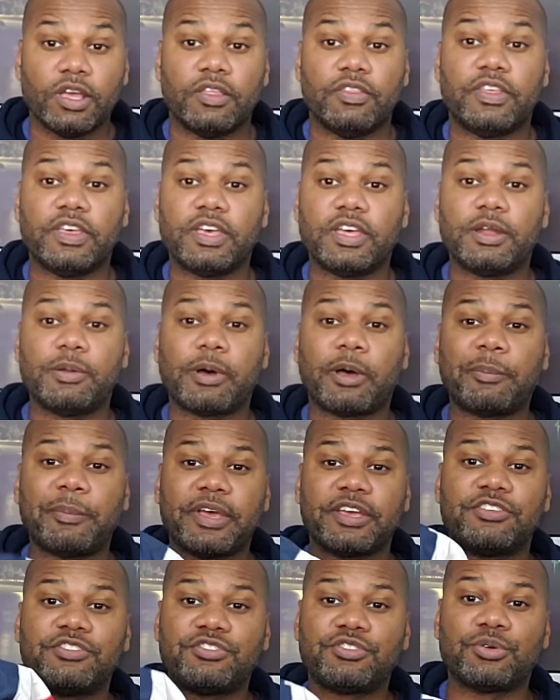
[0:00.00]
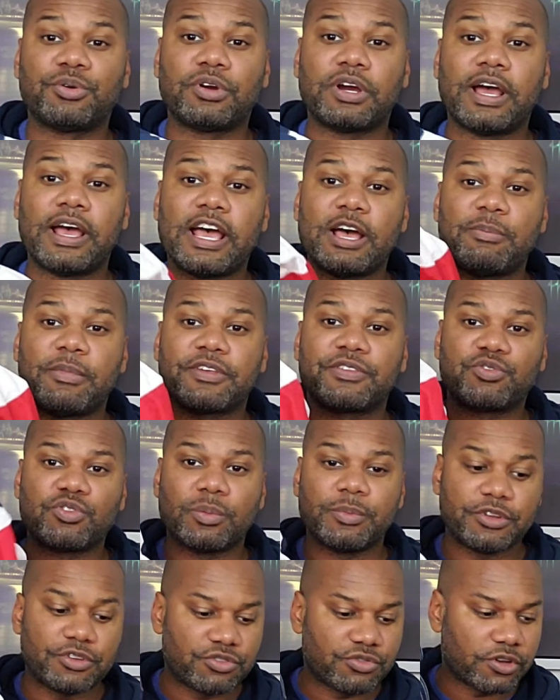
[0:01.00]
Then I make sure I have my
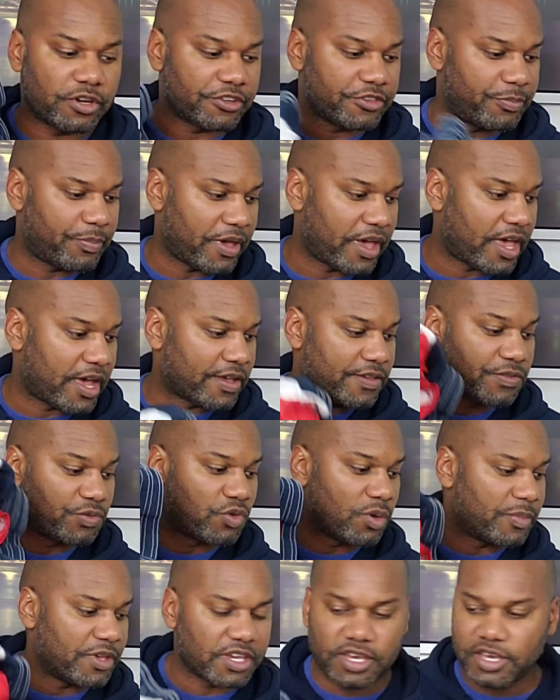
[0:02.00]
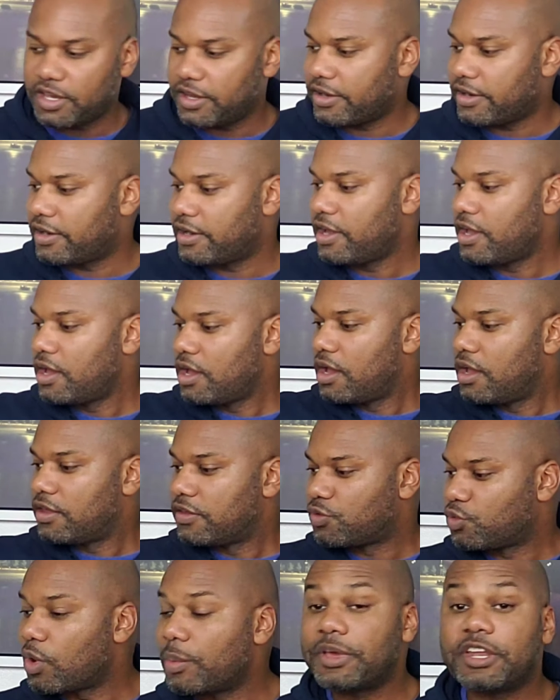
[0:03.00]
swimming trunks packed, swimming gear
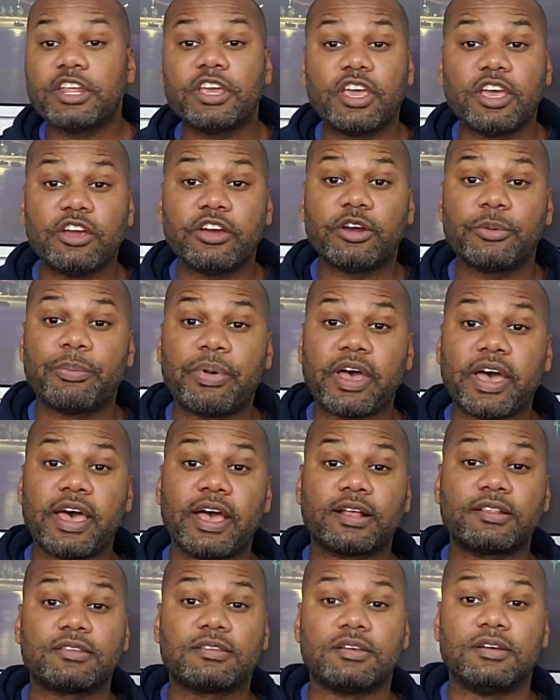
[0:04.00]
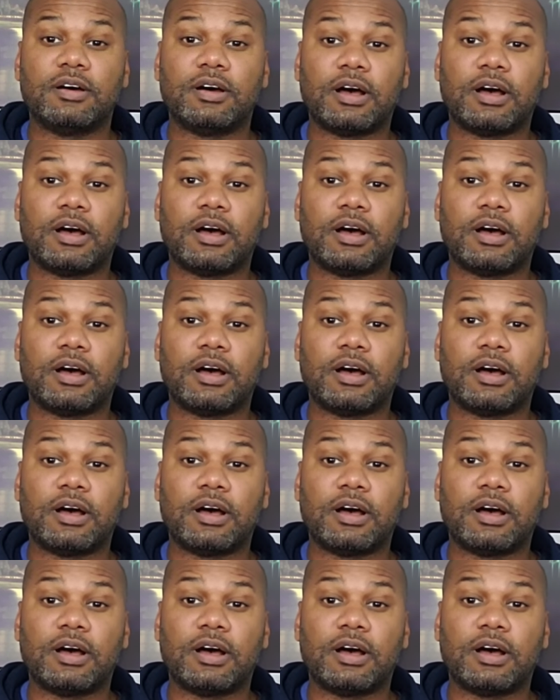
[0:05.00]
packed.